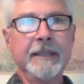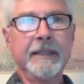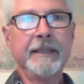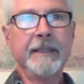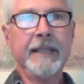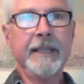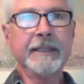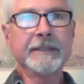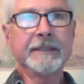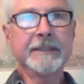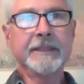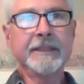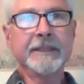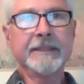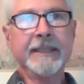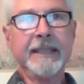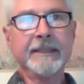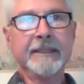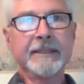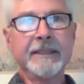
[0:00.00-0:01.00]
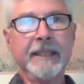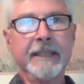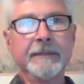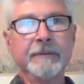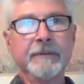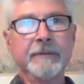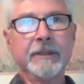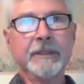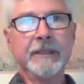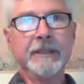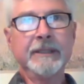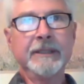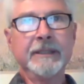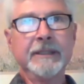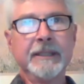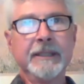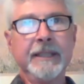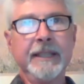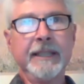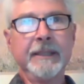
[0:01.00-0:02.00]
that's just outside of
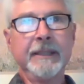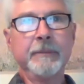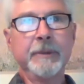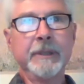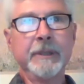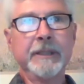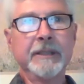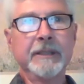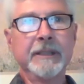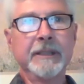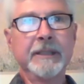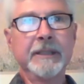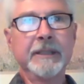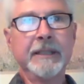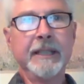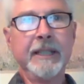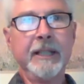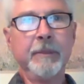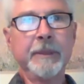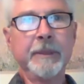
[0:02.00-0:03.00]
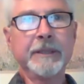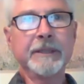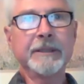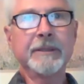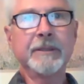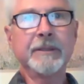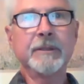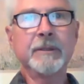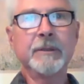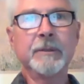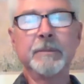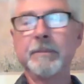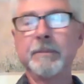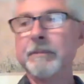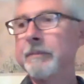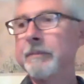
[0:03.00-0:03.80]
Woodland, and we're helping to